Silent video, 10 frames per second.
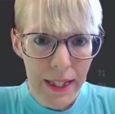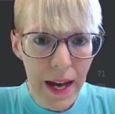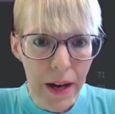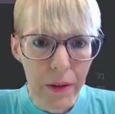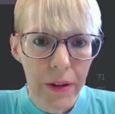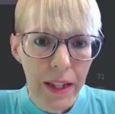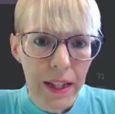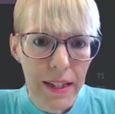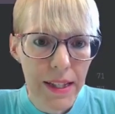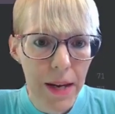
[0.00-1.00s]
Now,
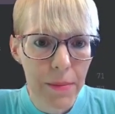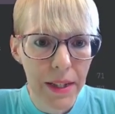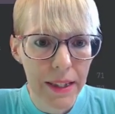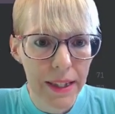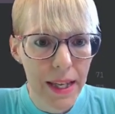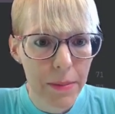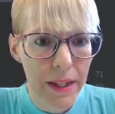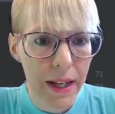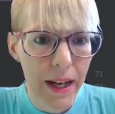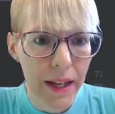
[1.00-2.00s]
it's time to hit the
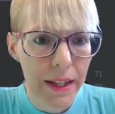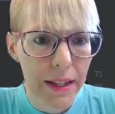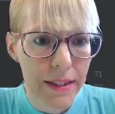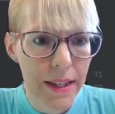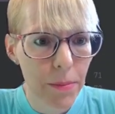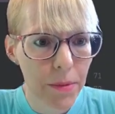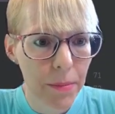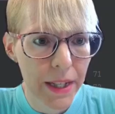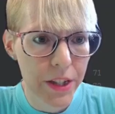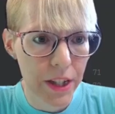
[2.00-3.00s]
API and set up the
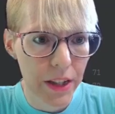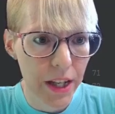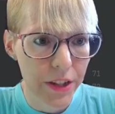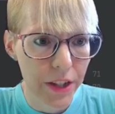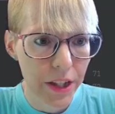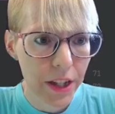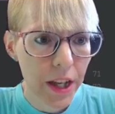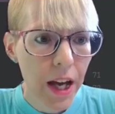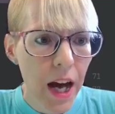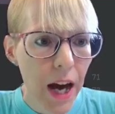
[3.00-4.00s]
paging logic.
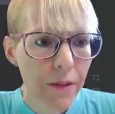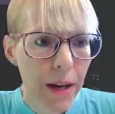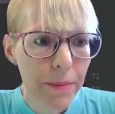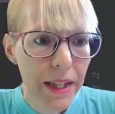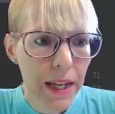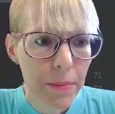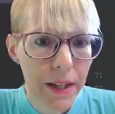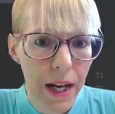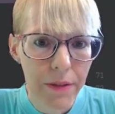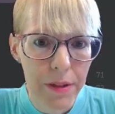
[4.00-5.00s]
I wrap the
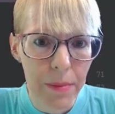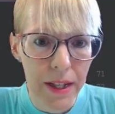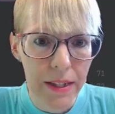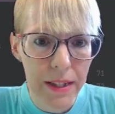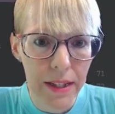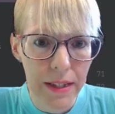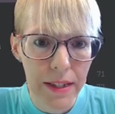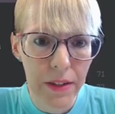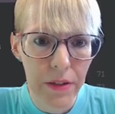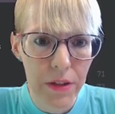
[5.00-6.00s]
API response in a
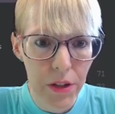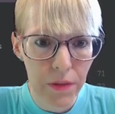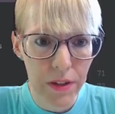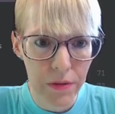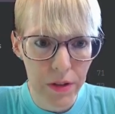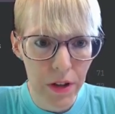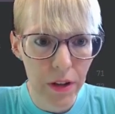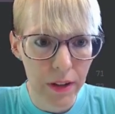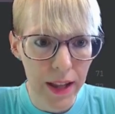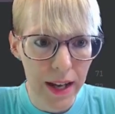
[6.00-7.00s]
sealed service
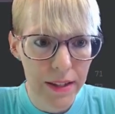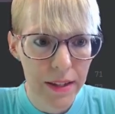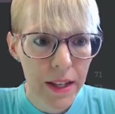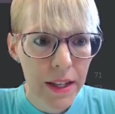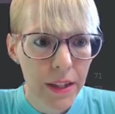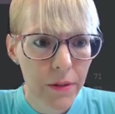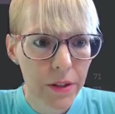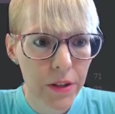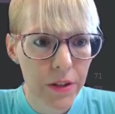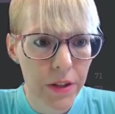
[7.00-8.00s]
result class that
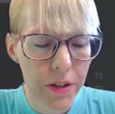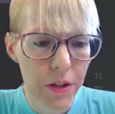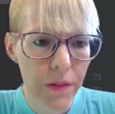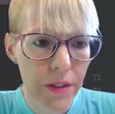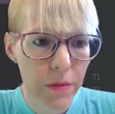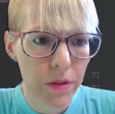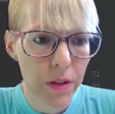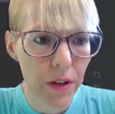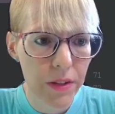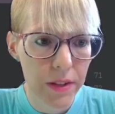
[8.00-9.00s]
returns a service
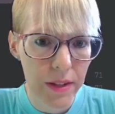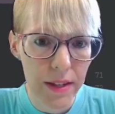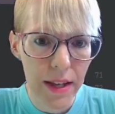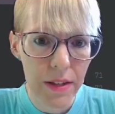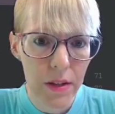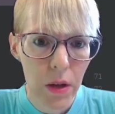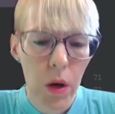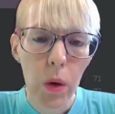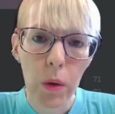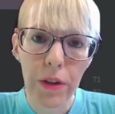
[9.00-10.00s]
result success
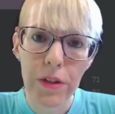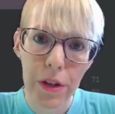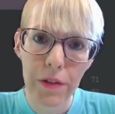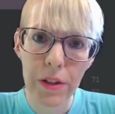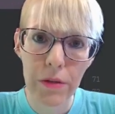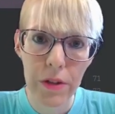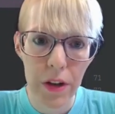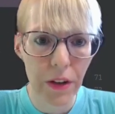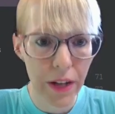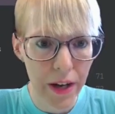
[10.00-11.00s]
or a service
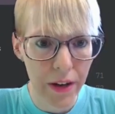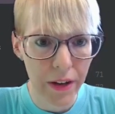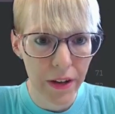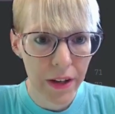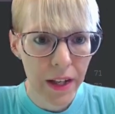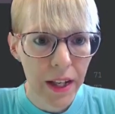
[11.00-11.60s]
result error.